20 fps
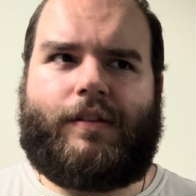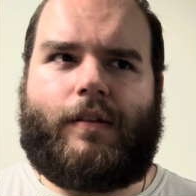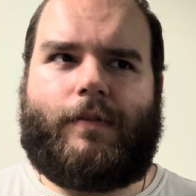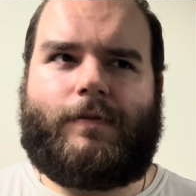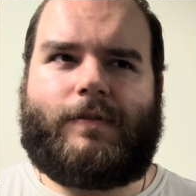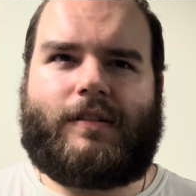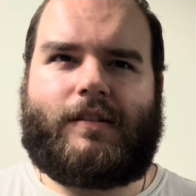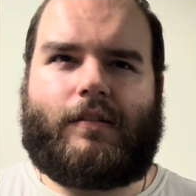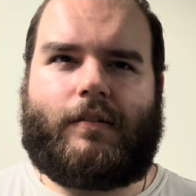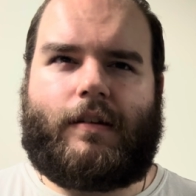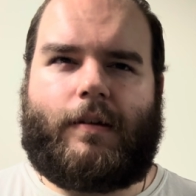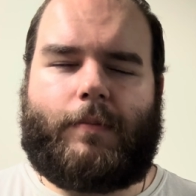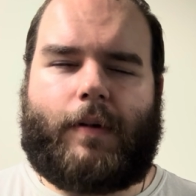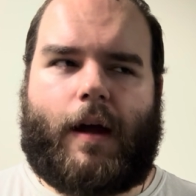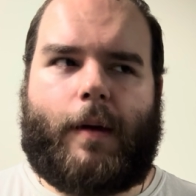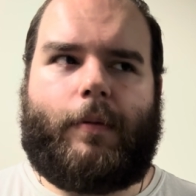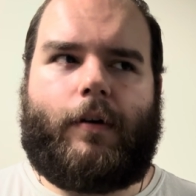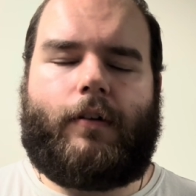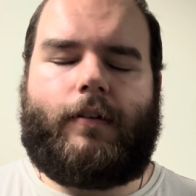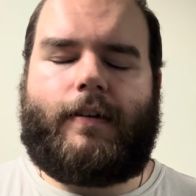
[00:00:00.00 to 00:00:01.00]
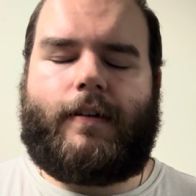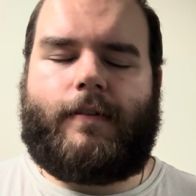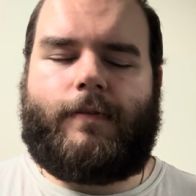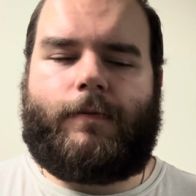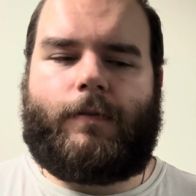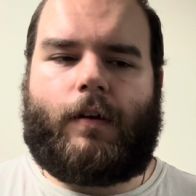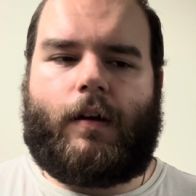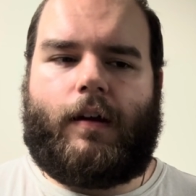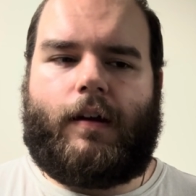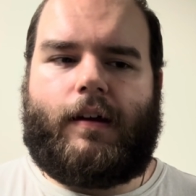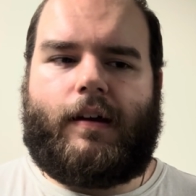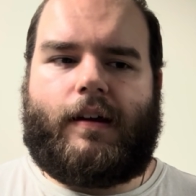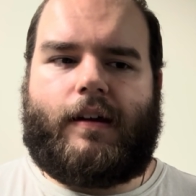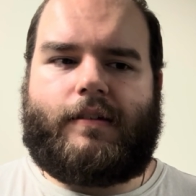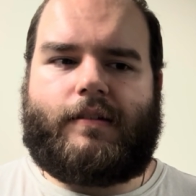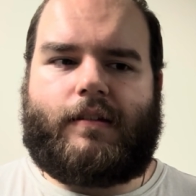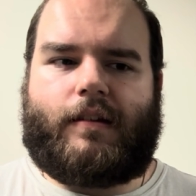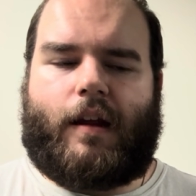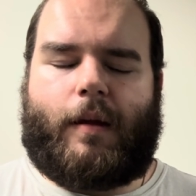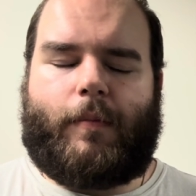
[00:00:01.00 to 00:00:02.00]
of Sleep, I believe
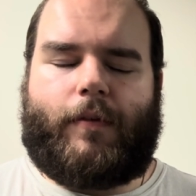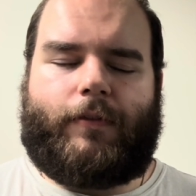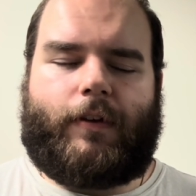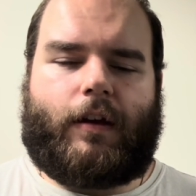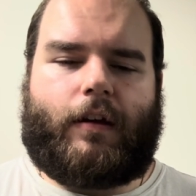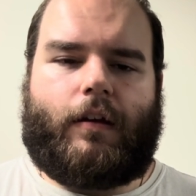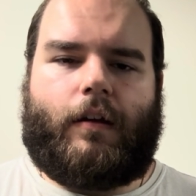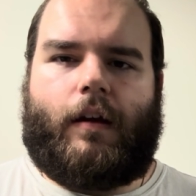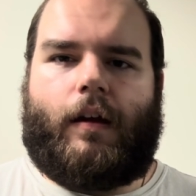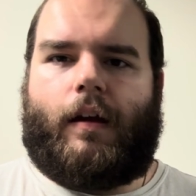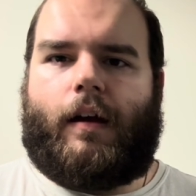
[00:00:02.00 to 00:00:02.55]
is the name of it.